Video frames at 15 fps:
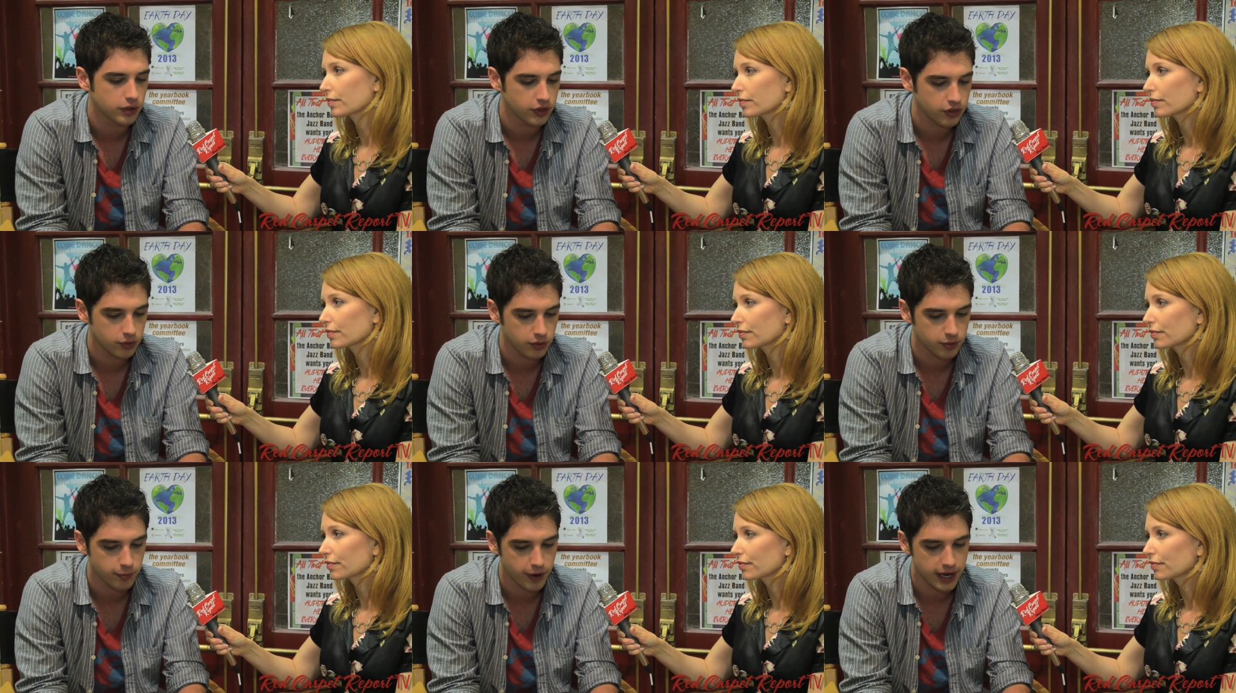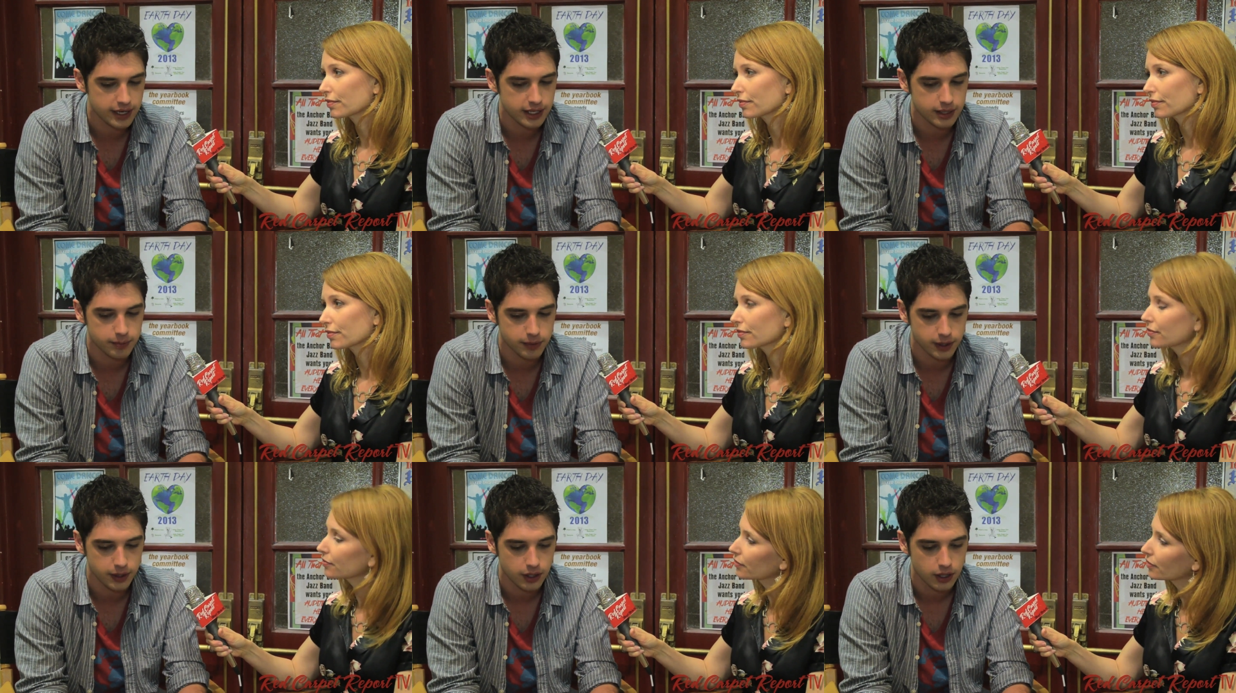Speaker 1: with with brandon
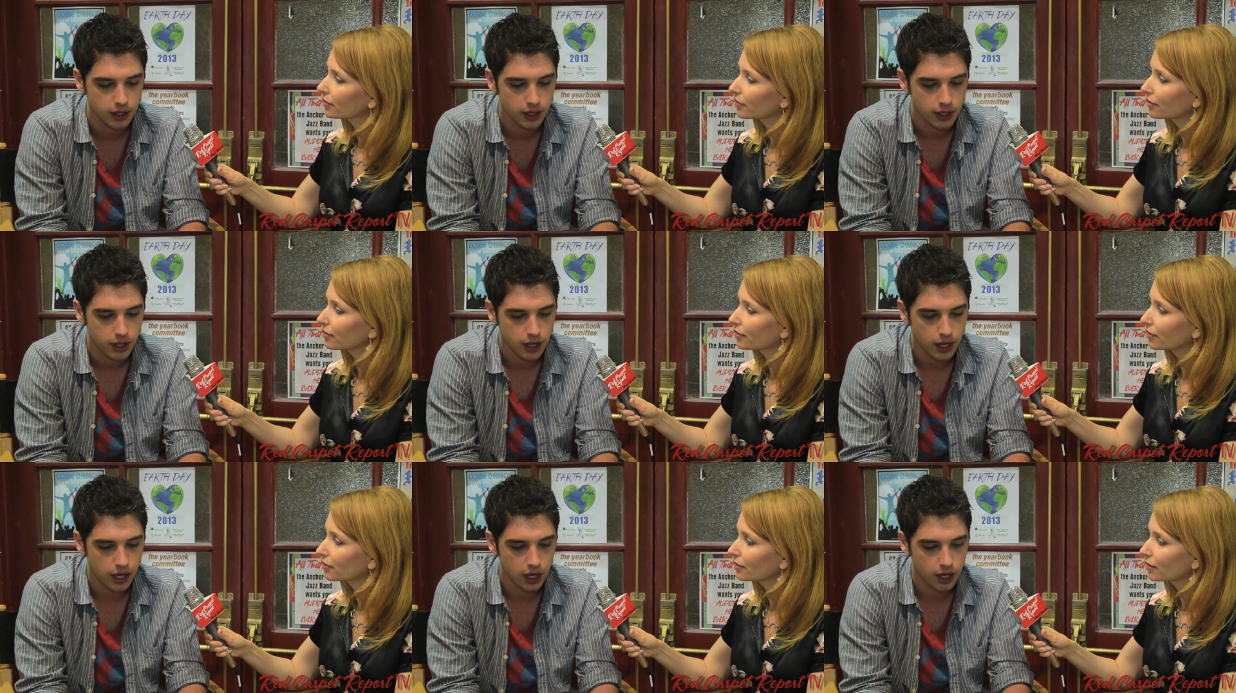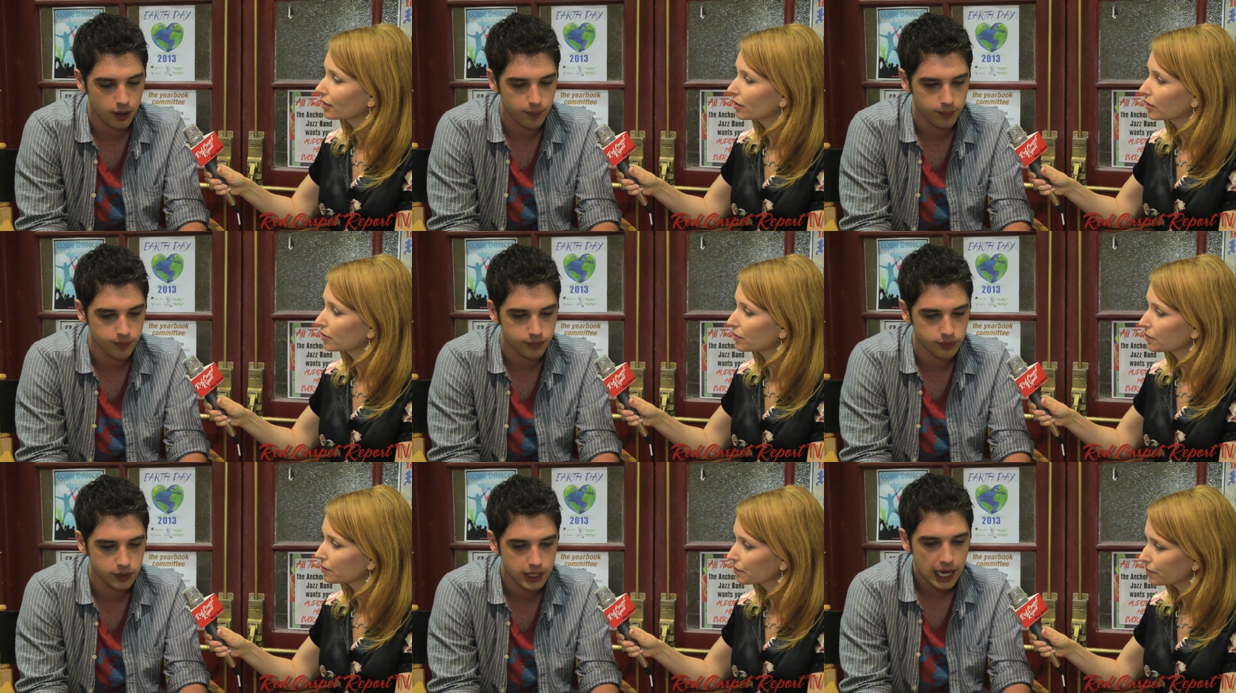but
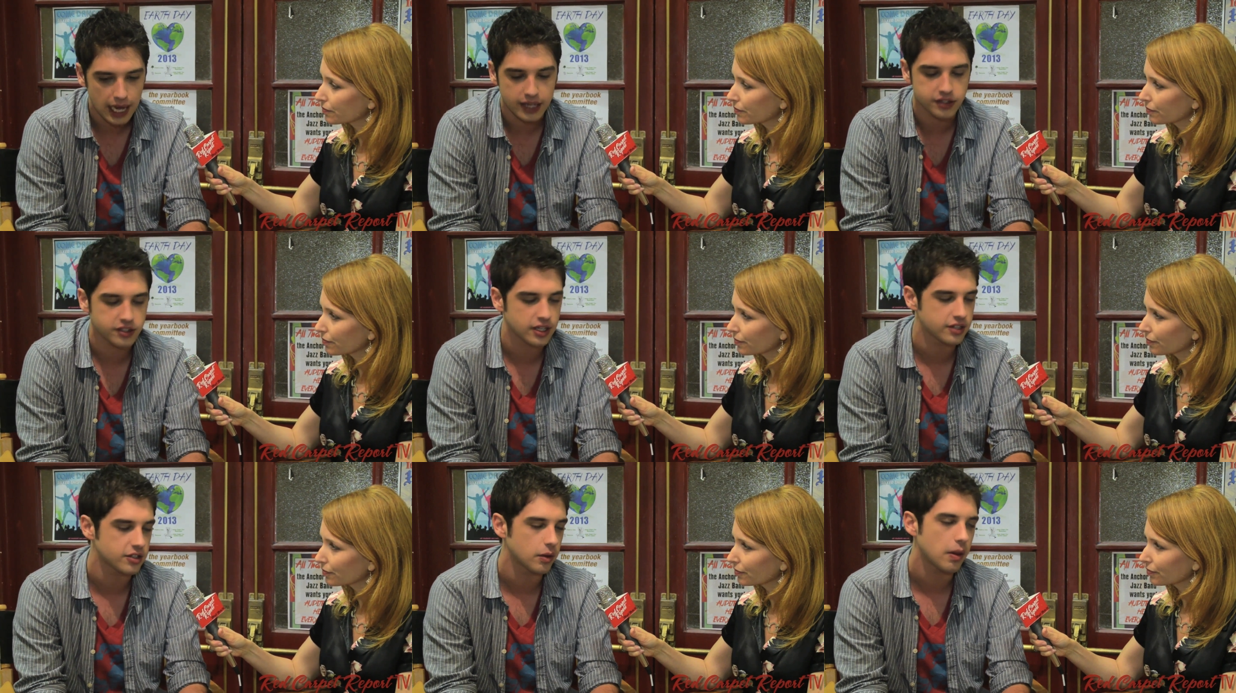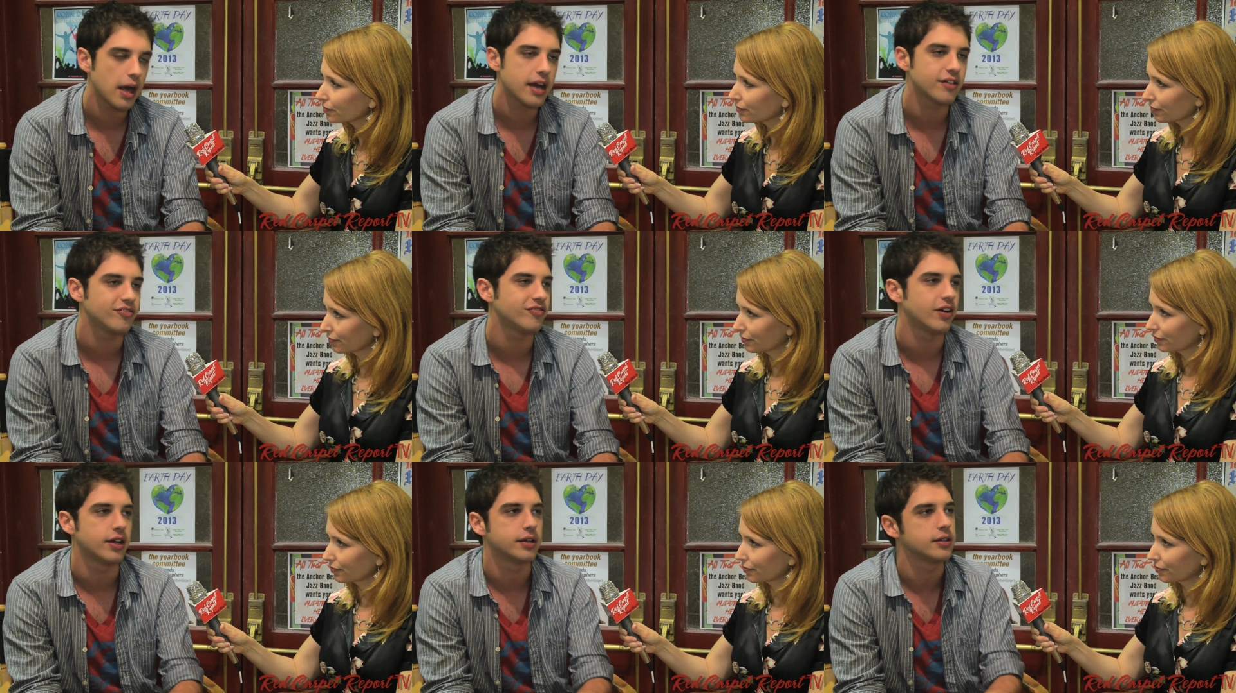um, yeah it's it's a lot of
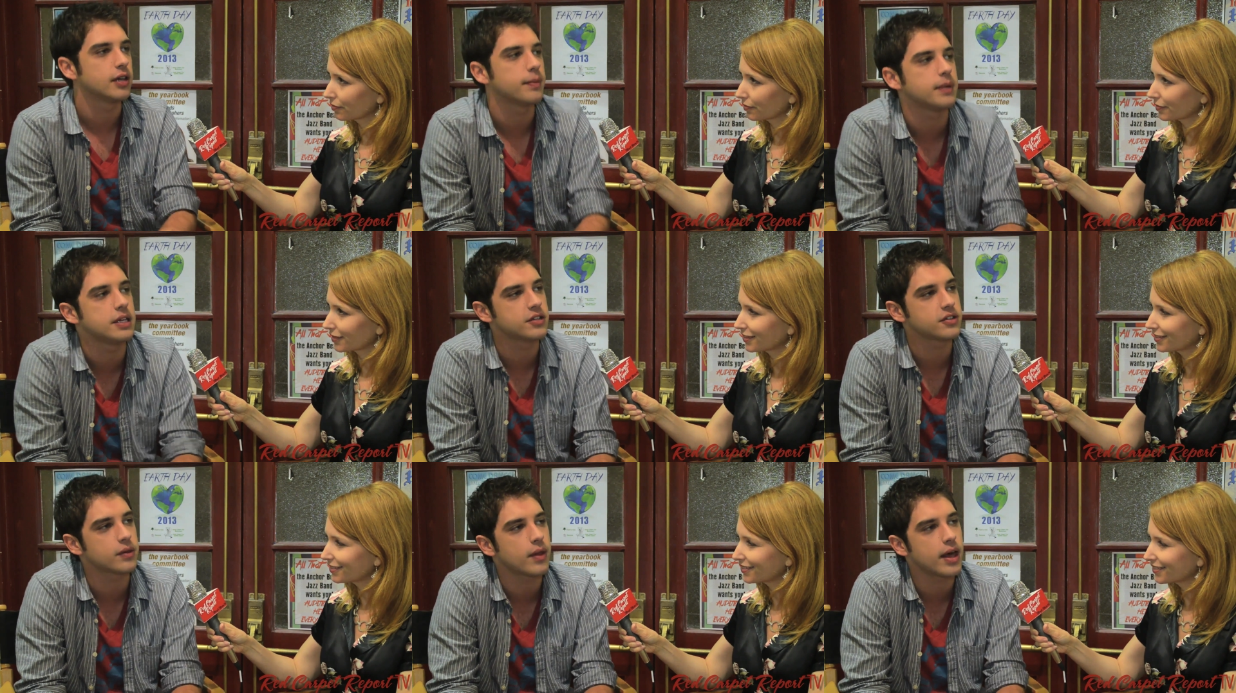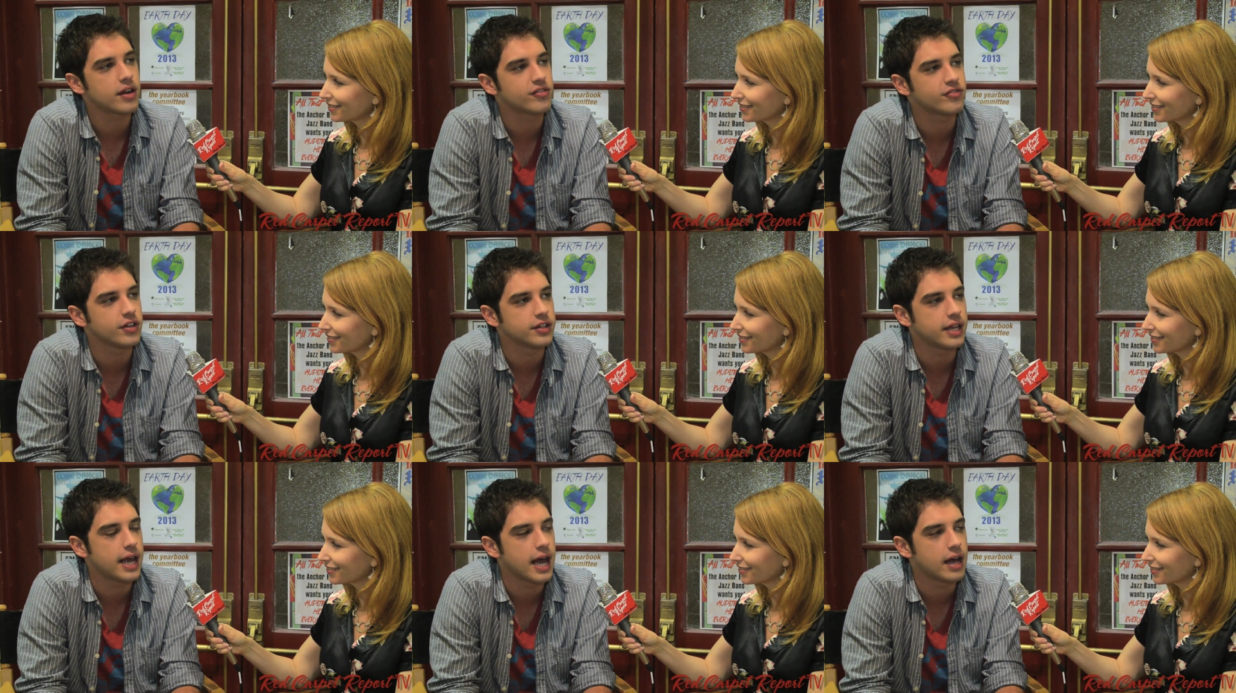fun i mean it's a lot of
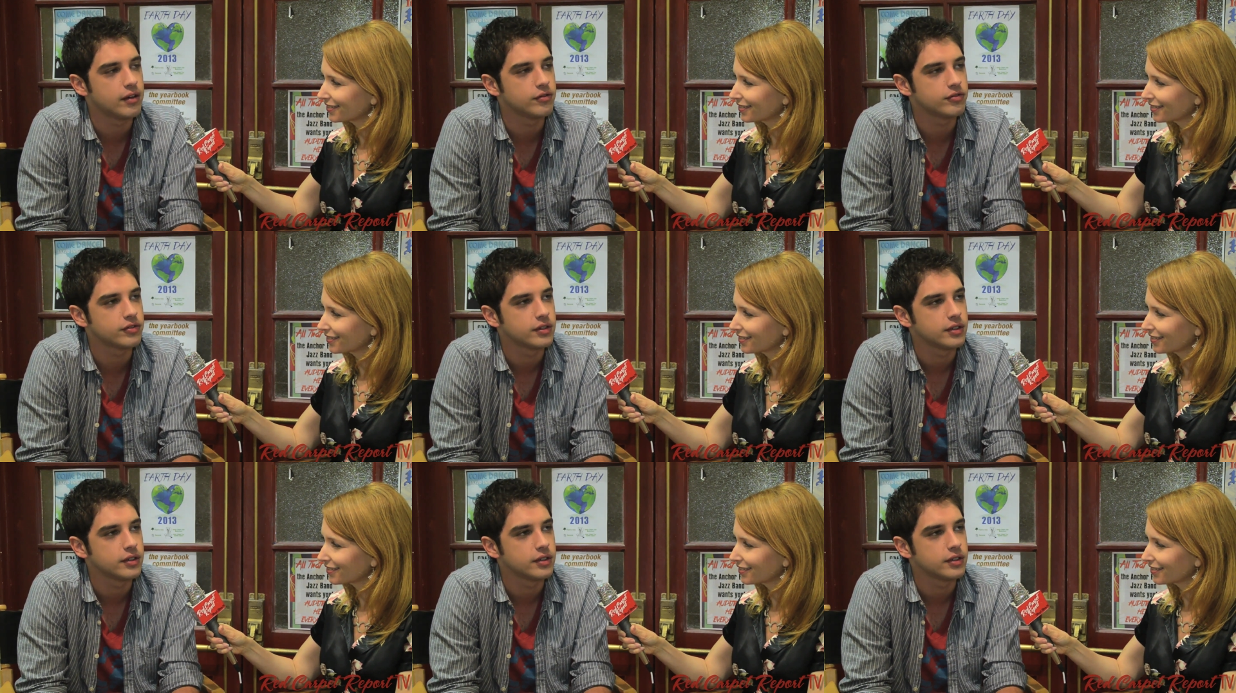fun to have